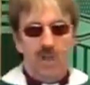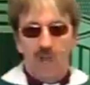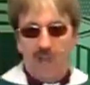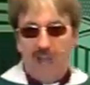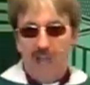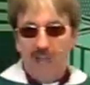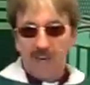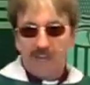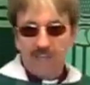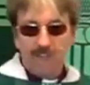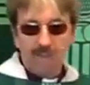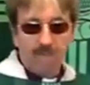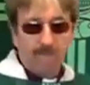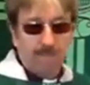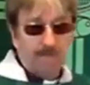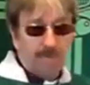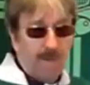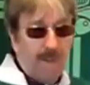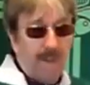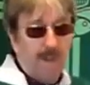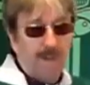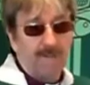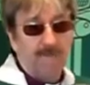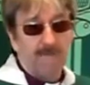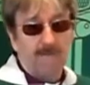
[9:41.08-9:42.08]
and he
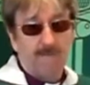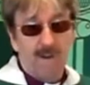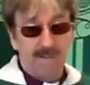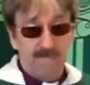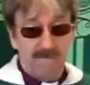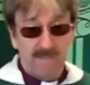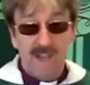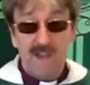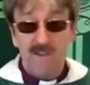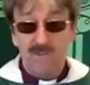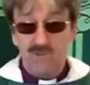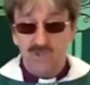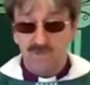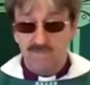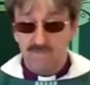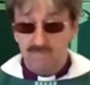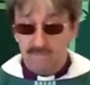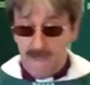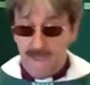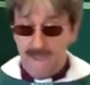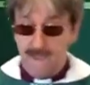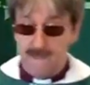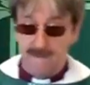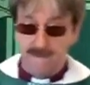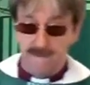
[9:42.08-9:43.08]
fed 5,000
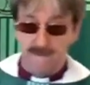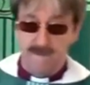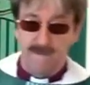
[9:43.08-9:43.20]
men.